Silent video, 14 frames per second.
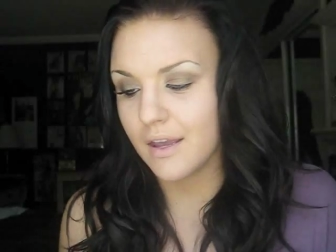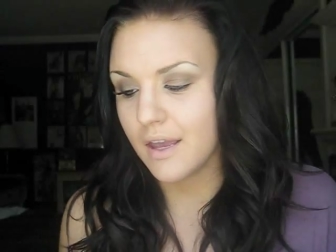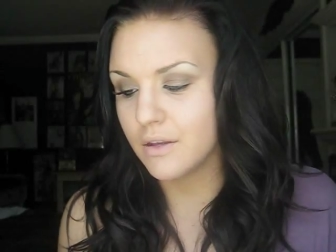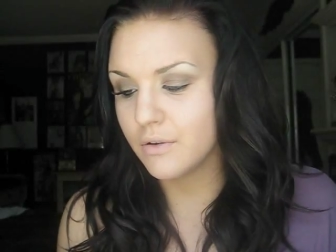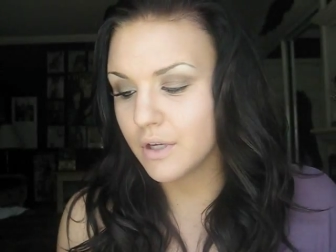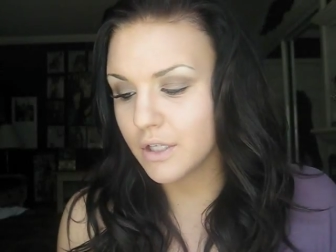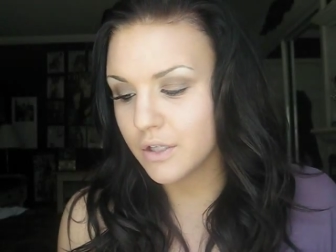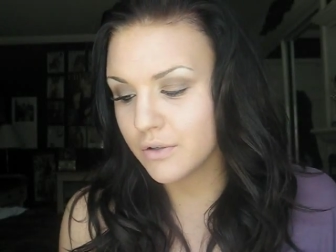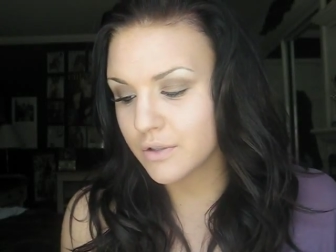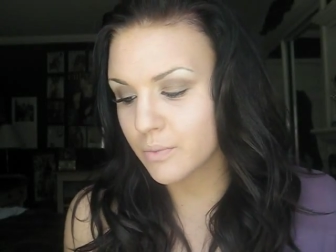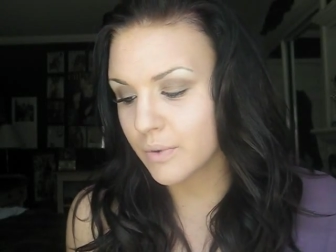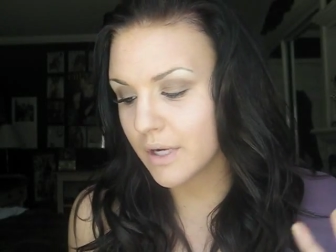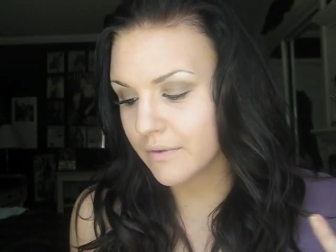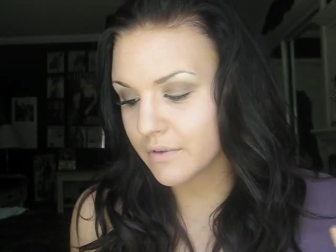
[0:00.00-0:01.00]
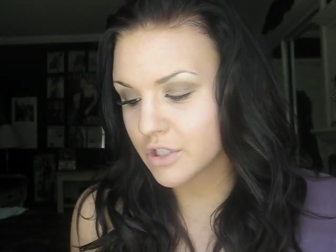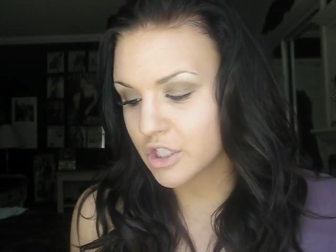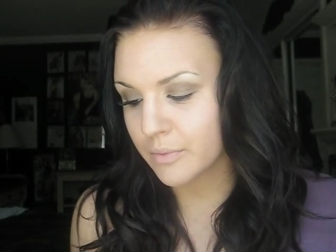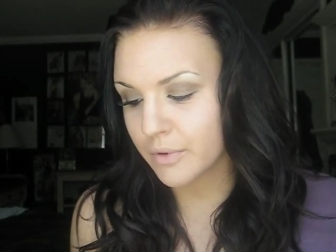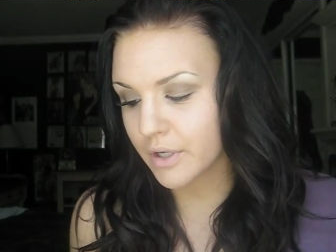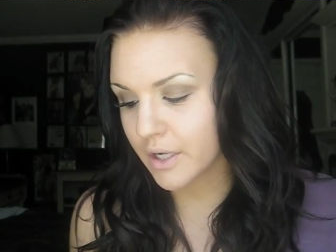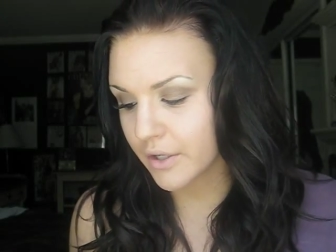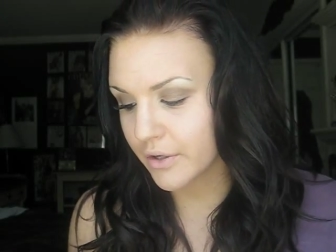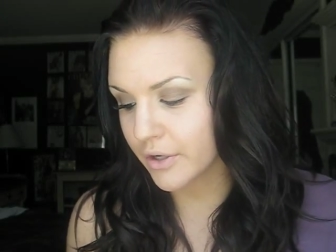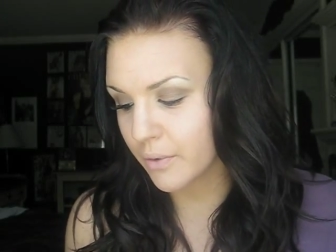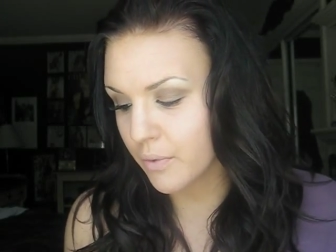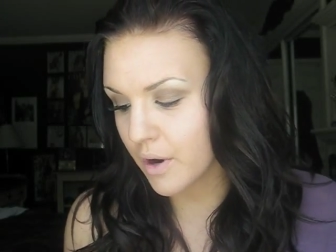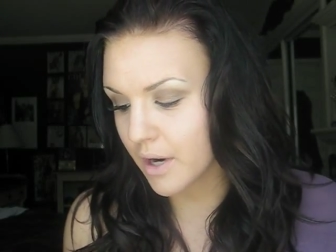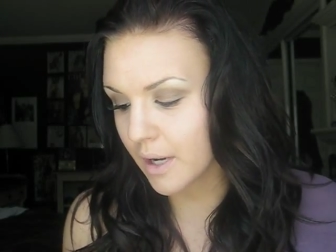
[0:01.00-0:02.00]
You can use whatever shimmer color
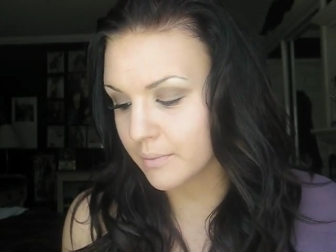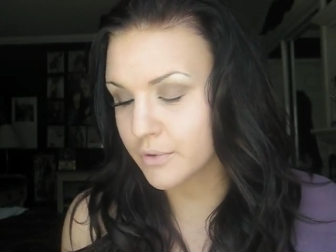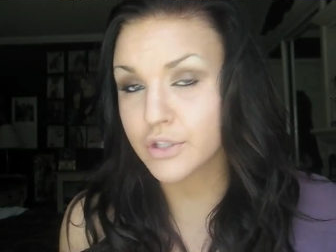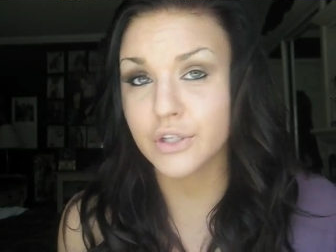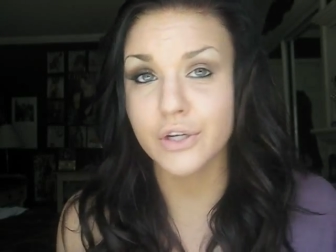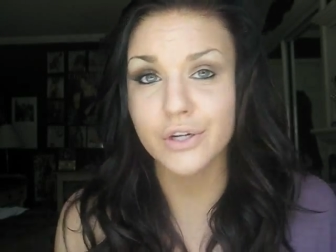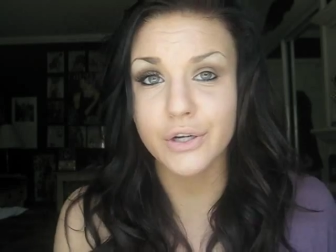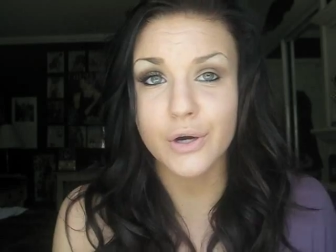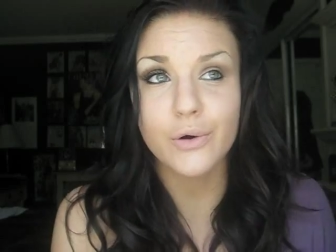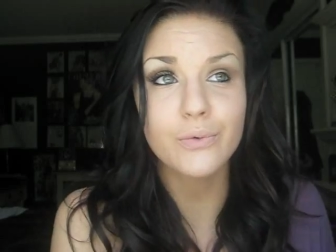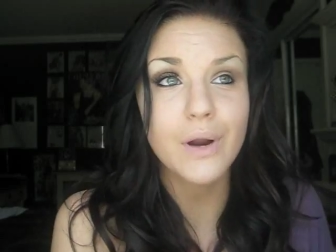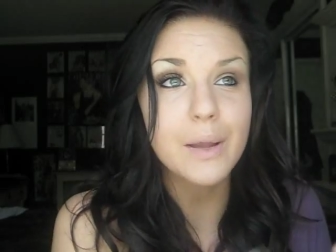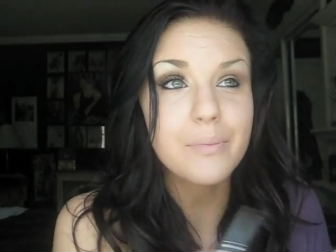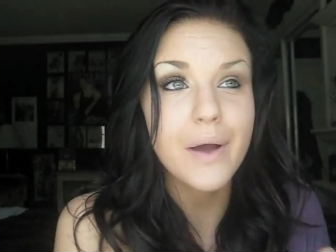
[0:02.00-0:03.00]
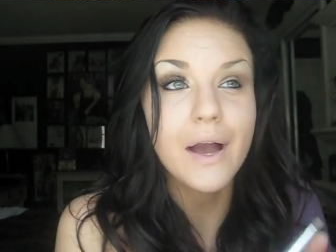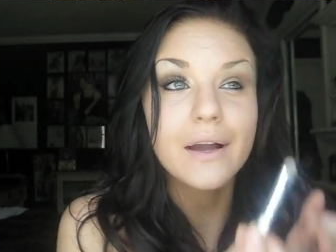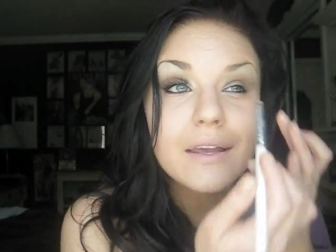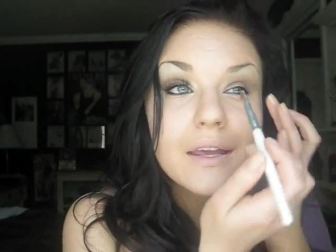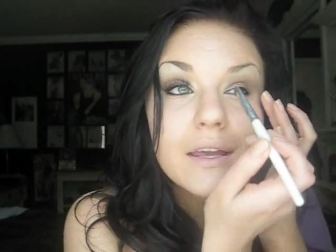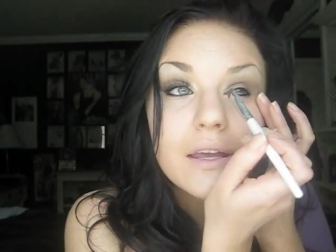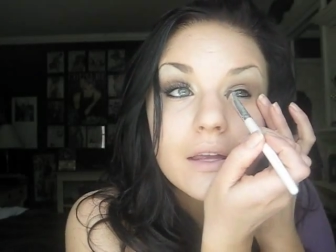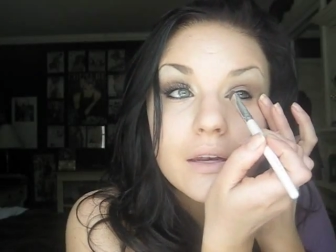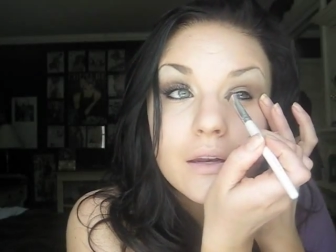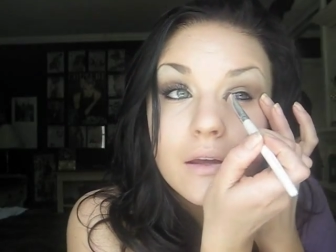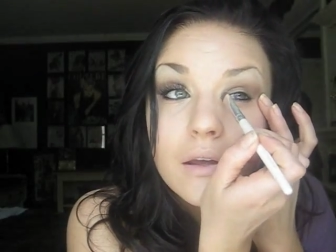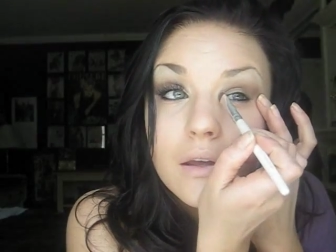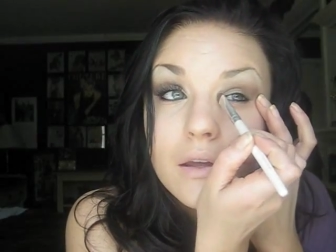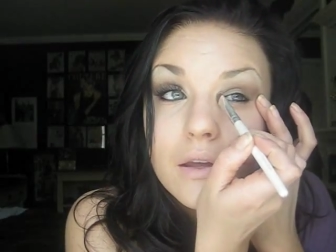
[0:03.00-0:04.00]
you want. I'm just going to go right back in
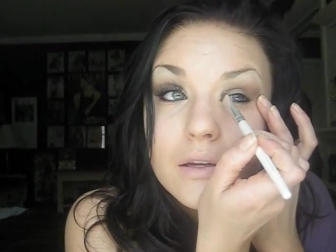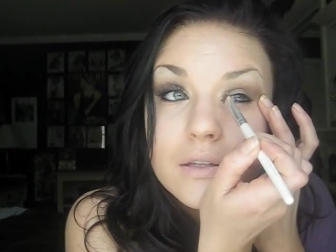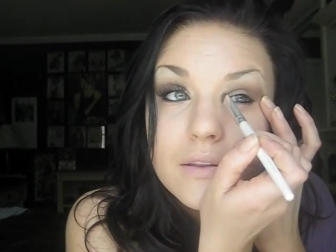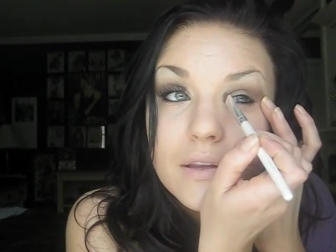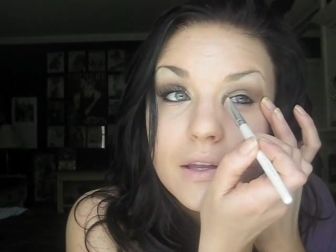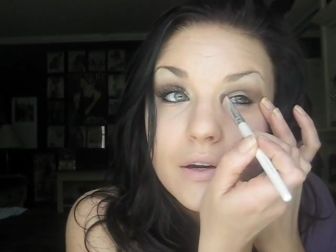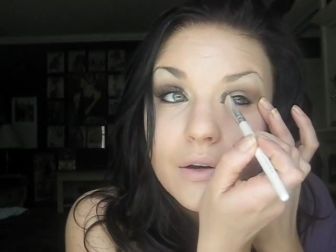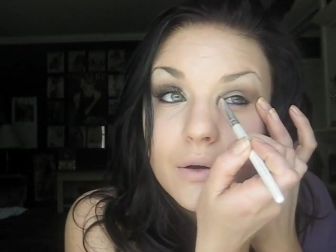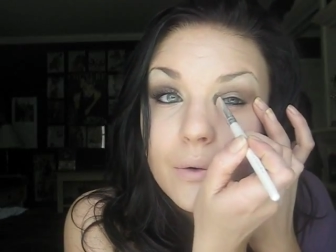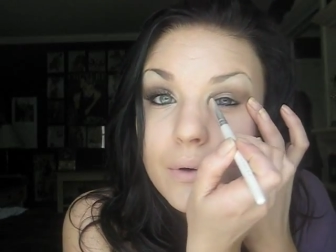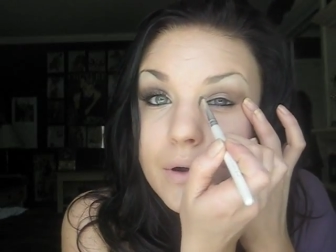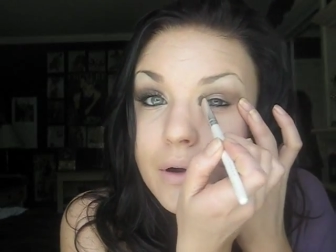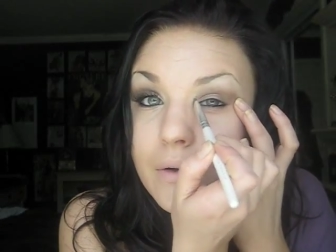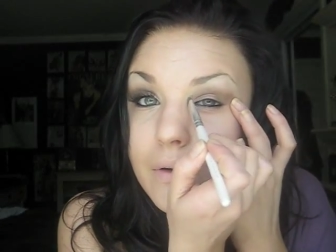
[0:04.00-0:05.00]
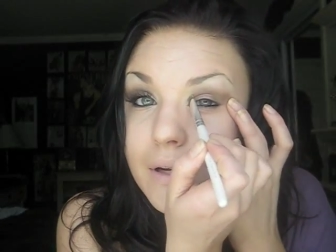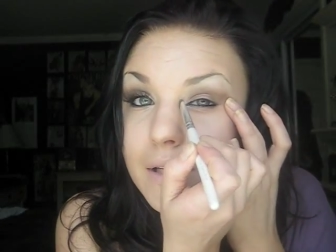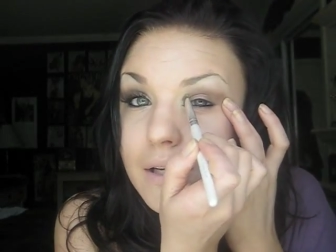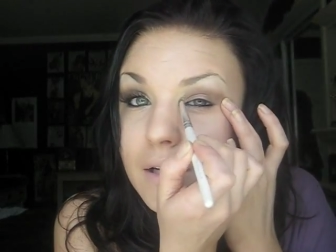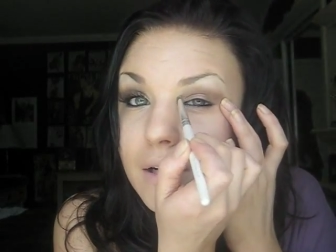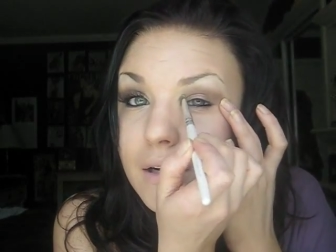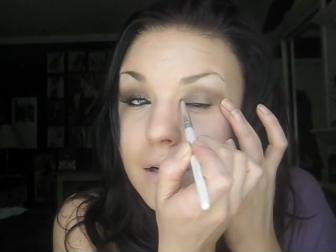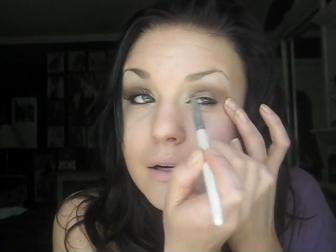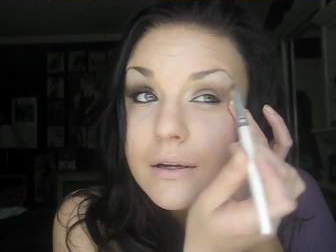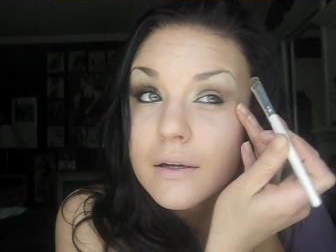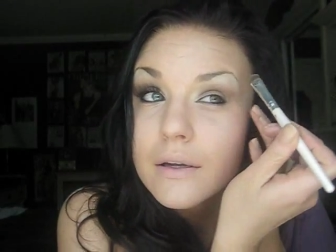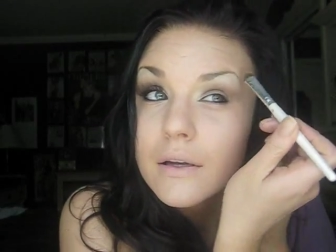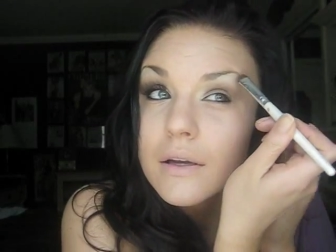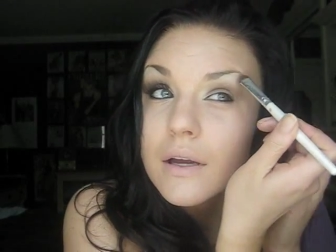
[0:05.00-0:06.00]
to the inner corner right here,
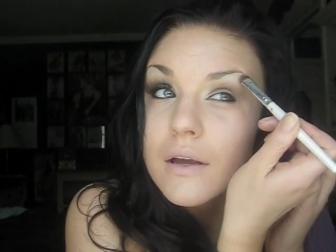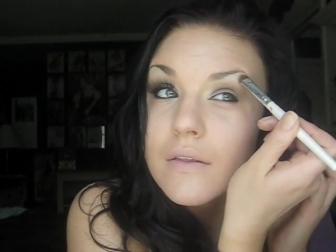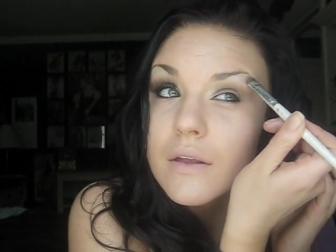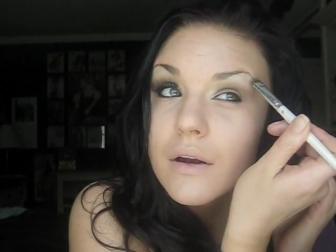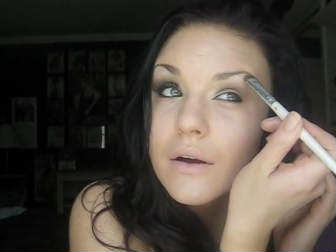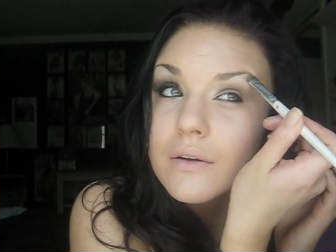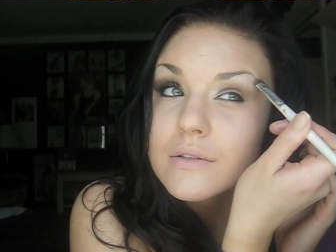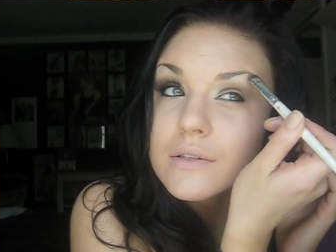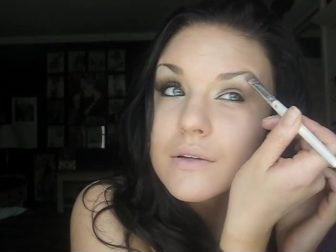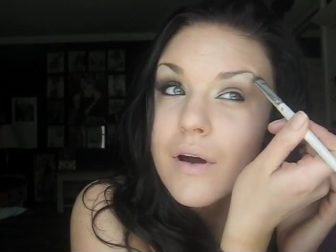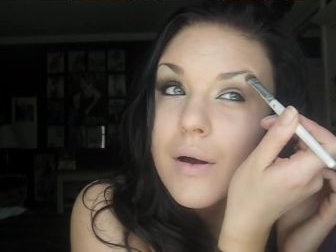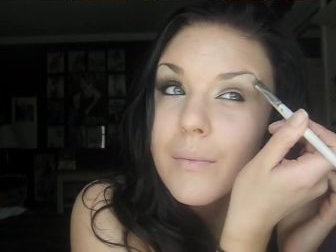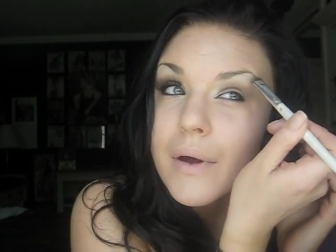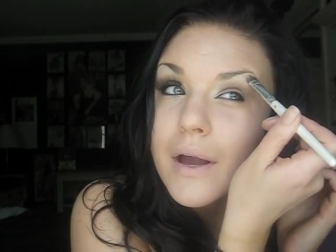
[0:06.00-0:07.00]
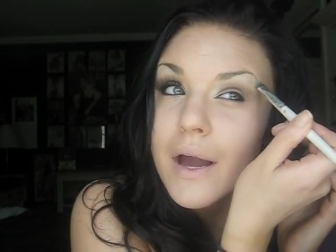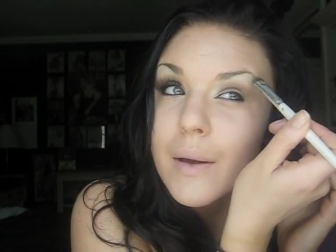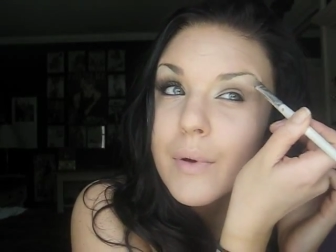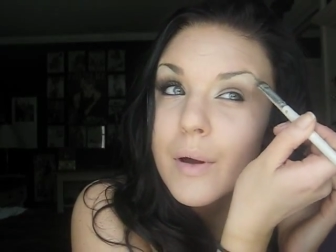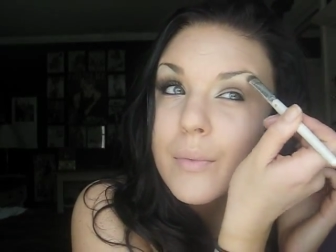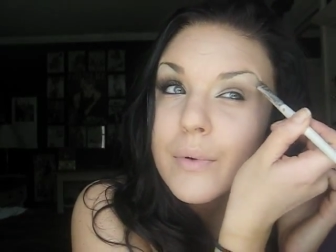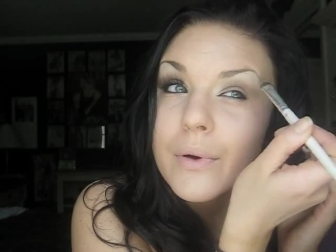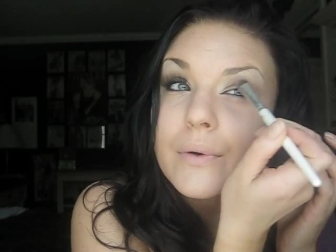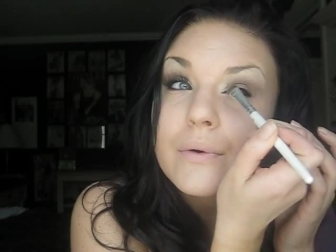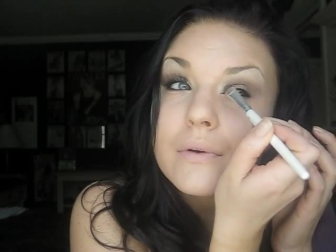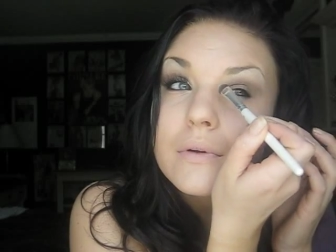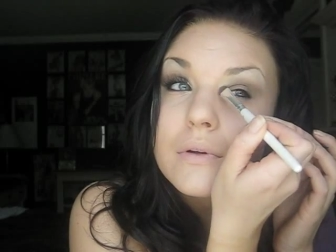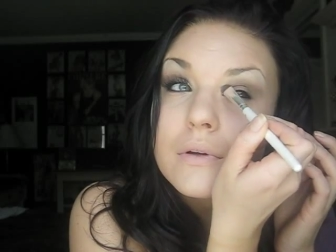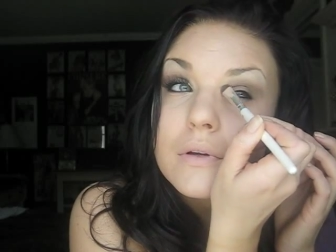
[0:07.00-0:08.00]
and then also on my eyebrow
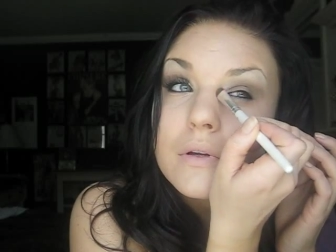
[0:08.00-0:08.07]
bone,